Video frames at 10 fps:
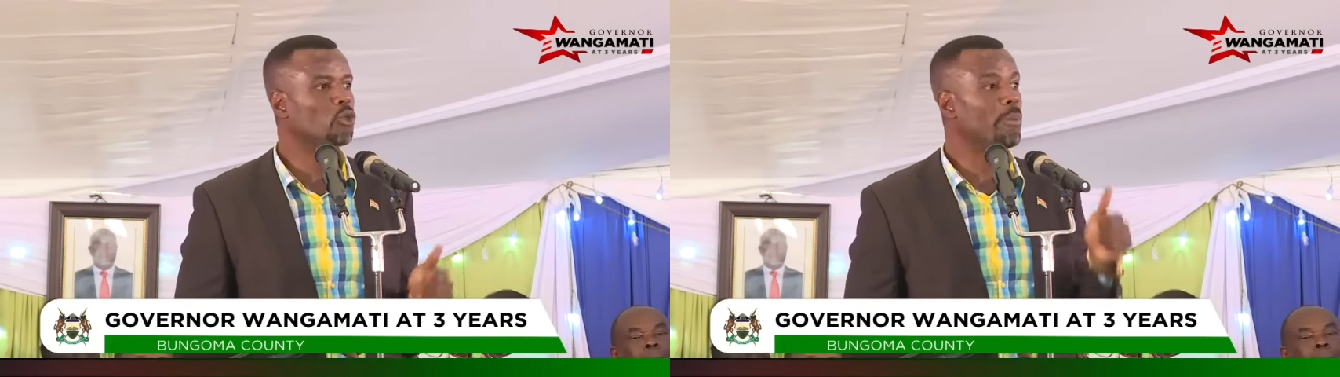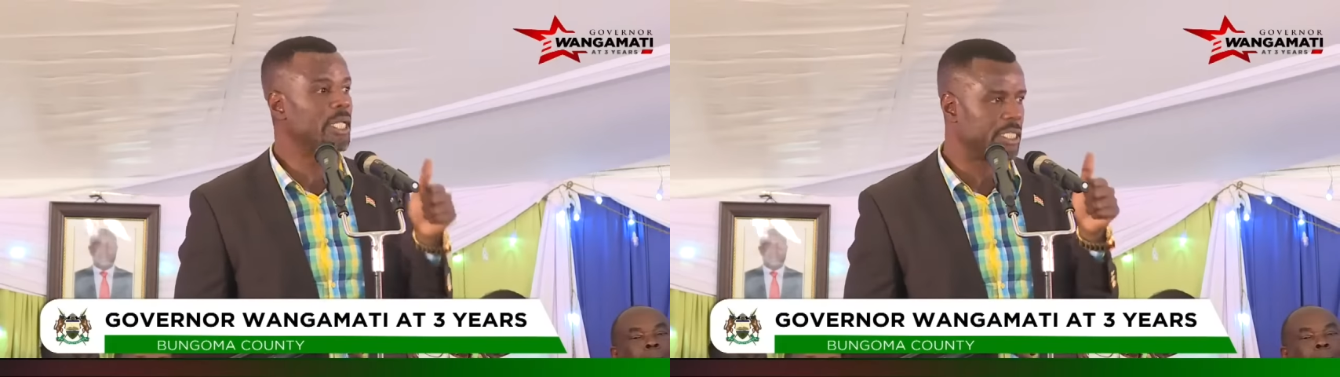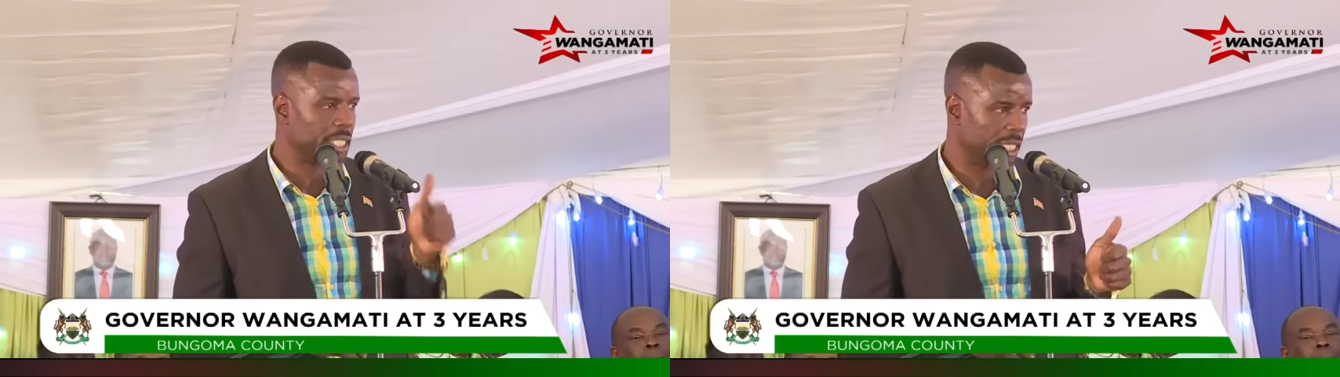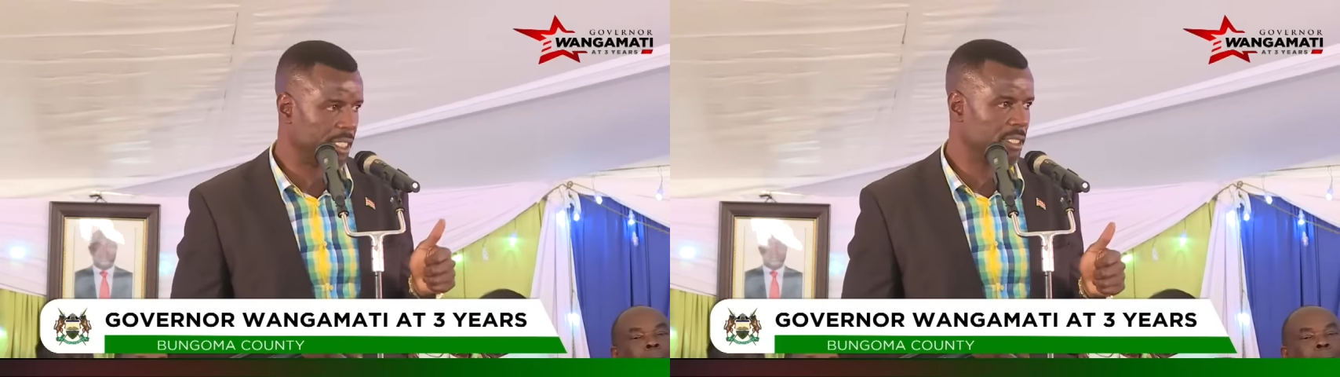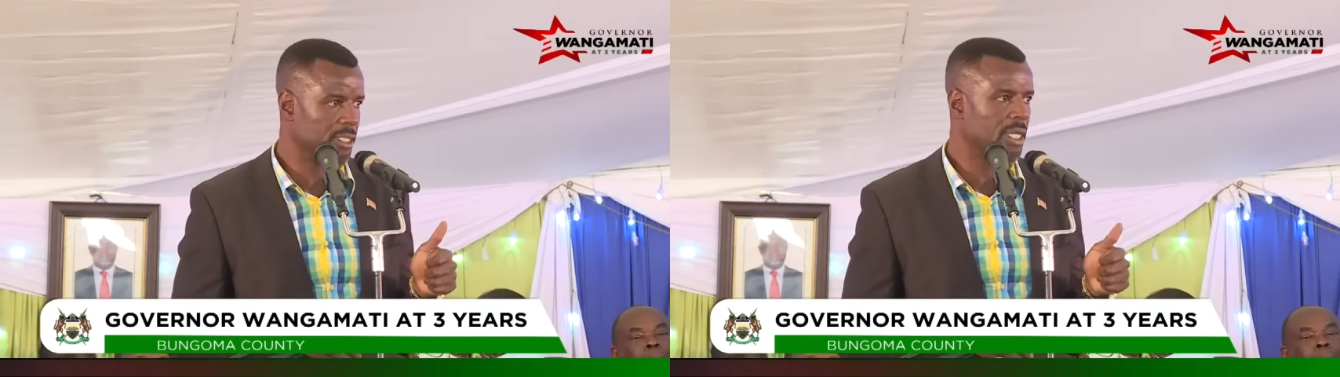to
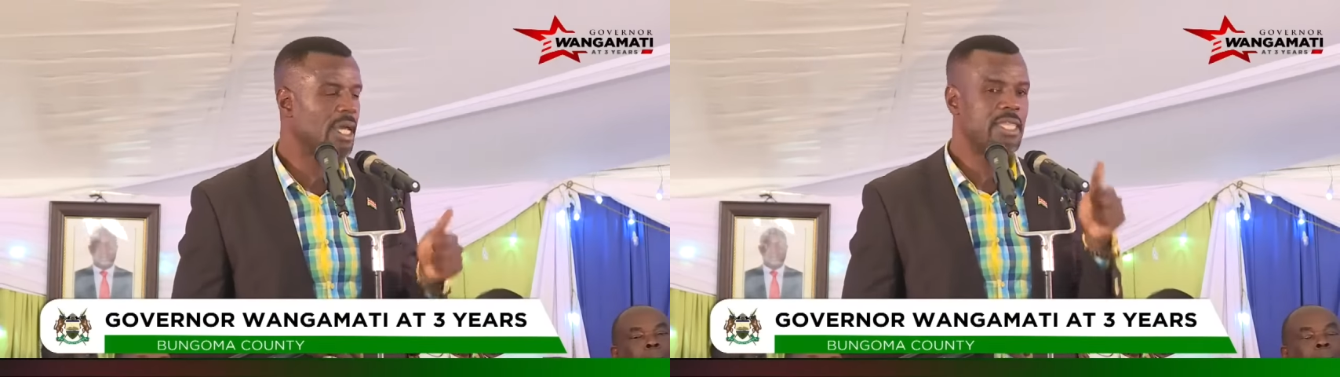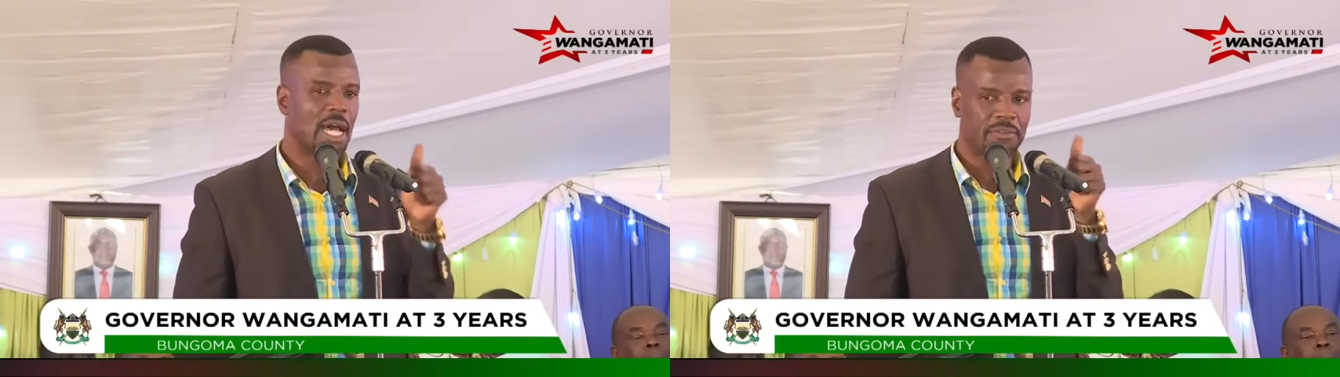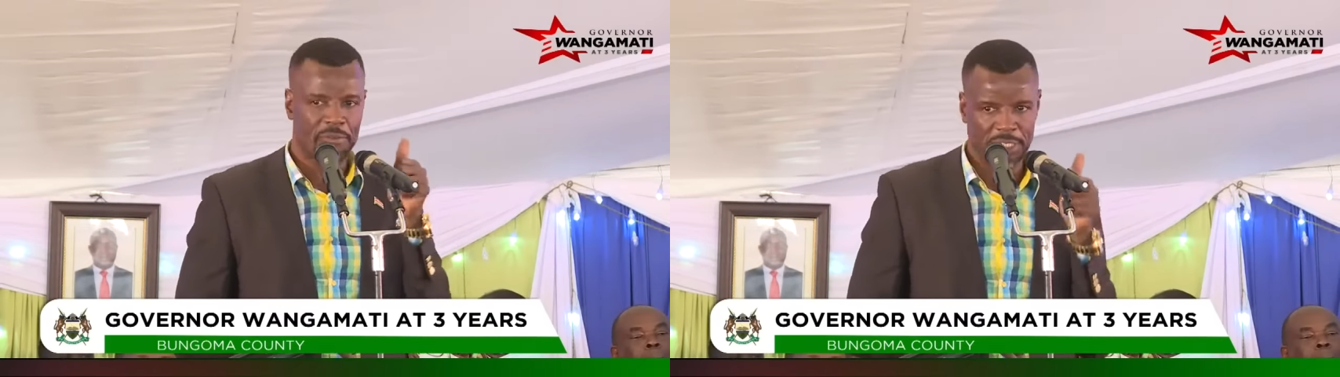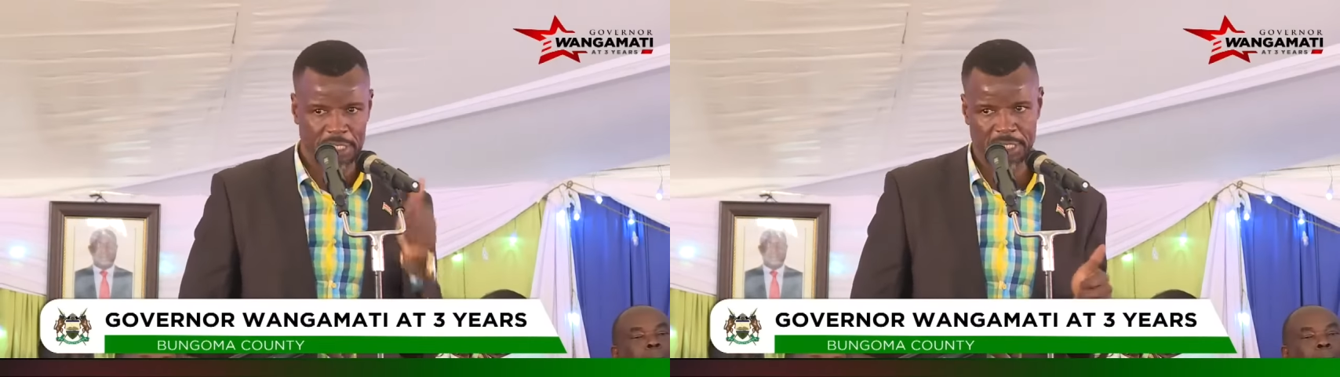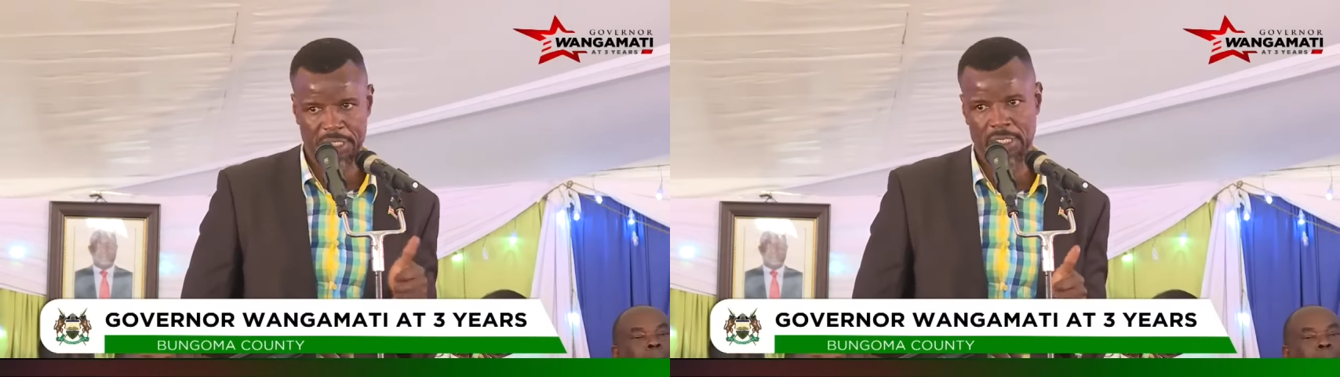maintain that
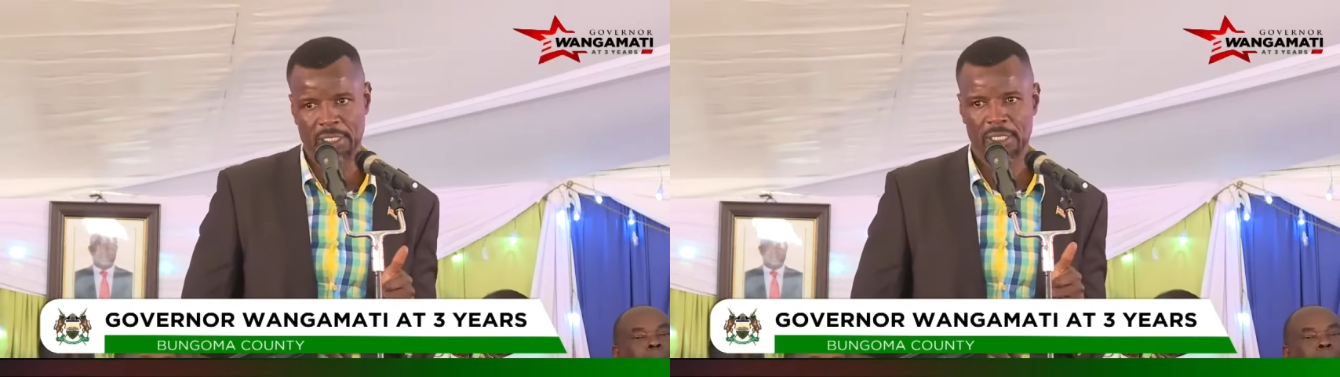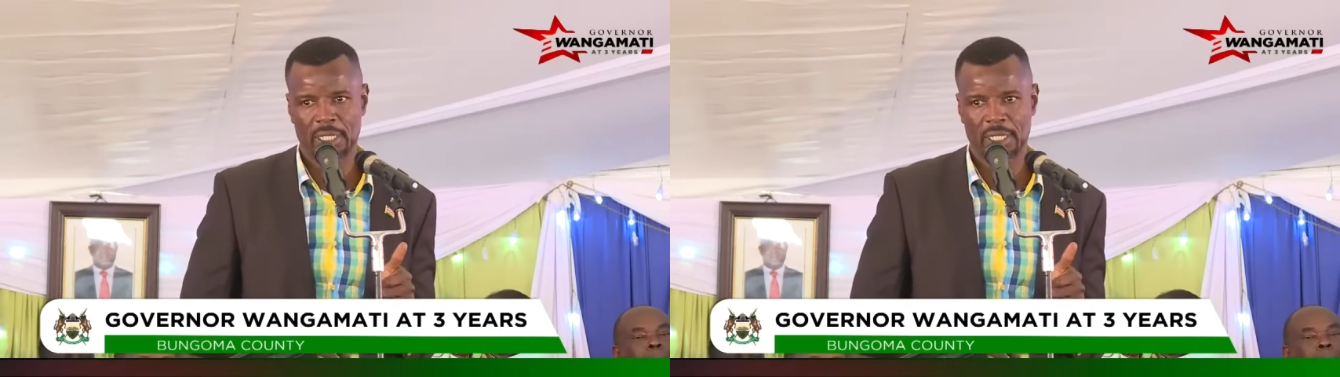facility.